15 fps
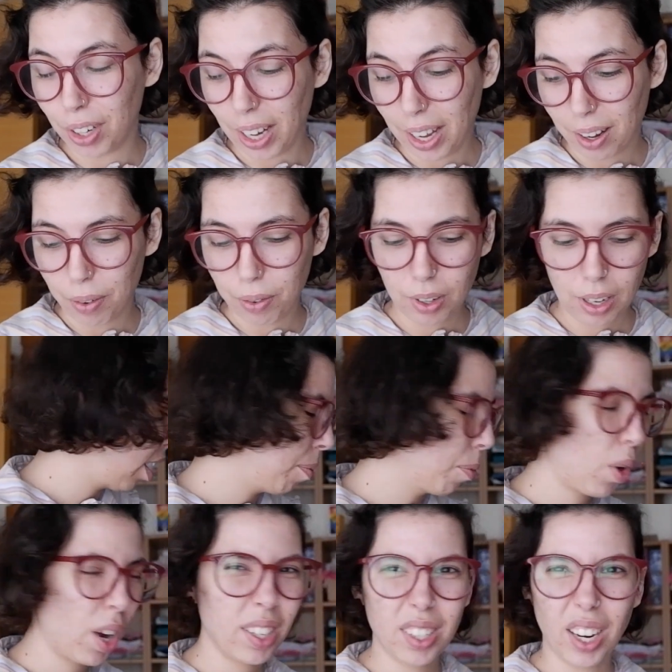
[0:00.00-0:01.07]
for now. I'm
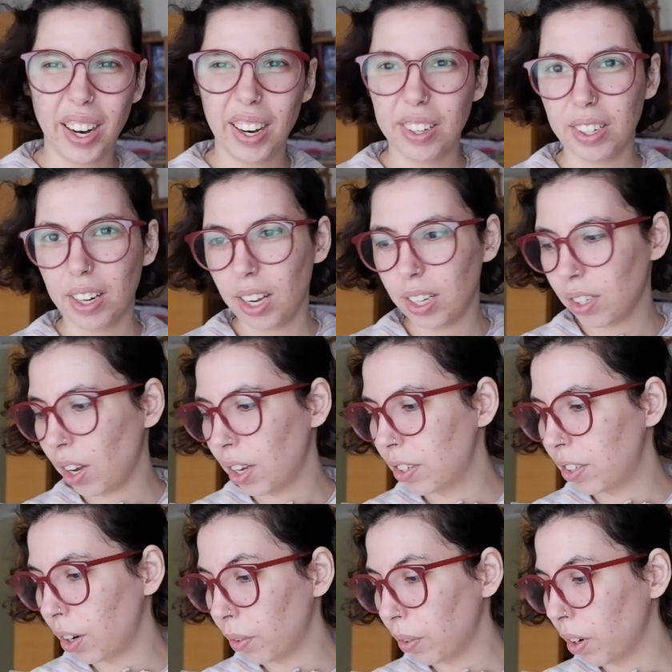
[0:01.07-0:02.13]
quite tired today, so I
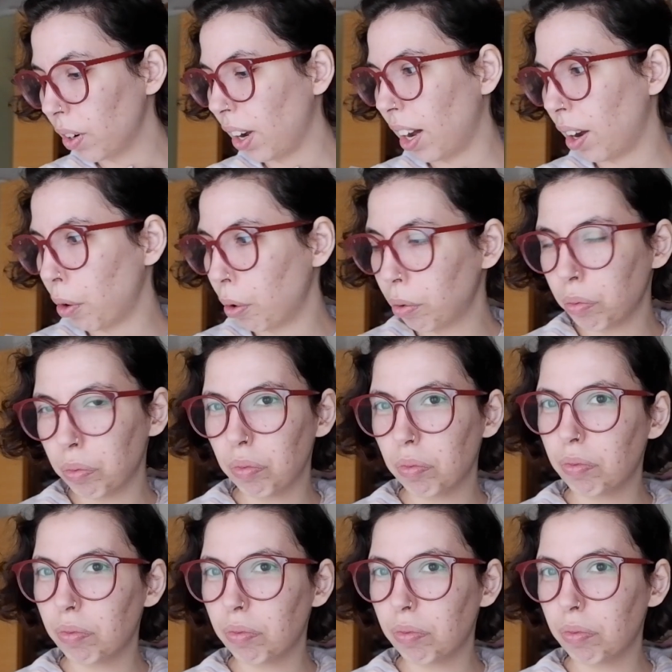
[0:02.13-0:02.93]
don't know how